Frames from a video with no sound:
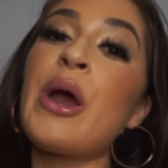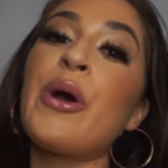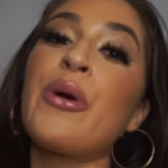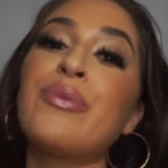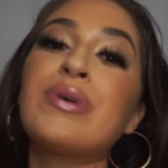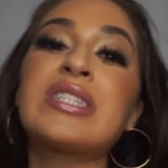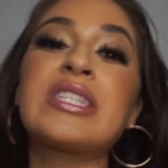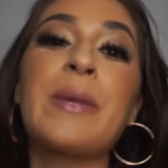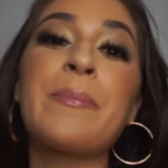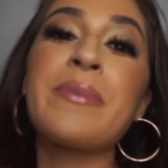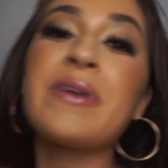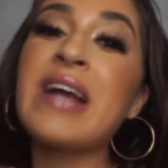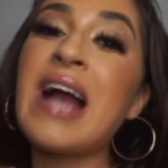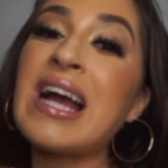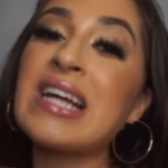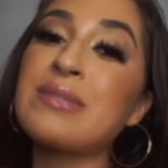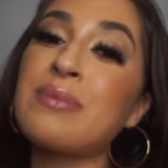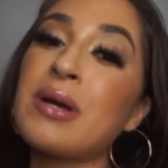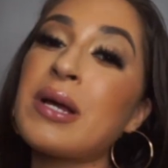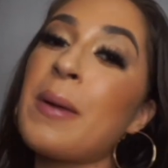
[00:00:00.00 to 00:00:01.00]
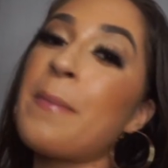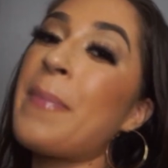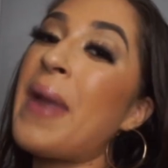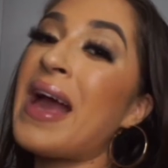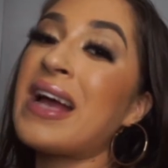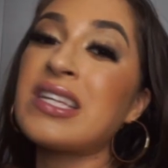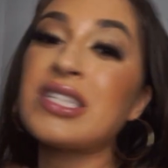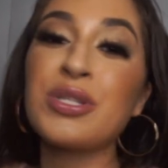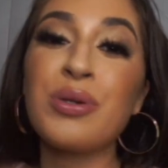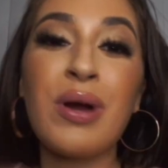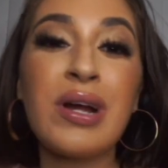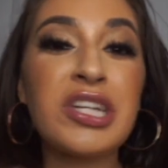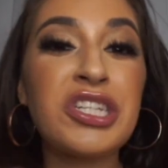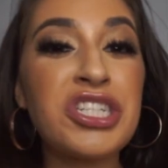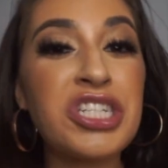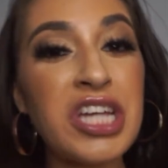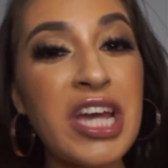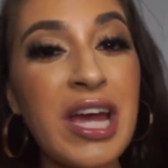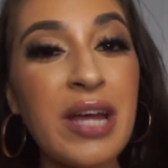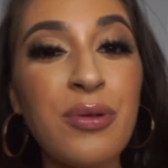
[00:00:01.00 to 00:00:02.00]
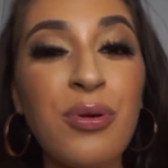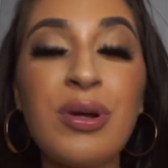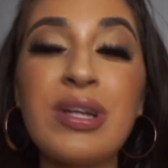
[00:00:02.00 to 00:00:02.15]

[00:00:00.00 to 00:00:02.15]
What's up, you guys? Welcome back to our channel.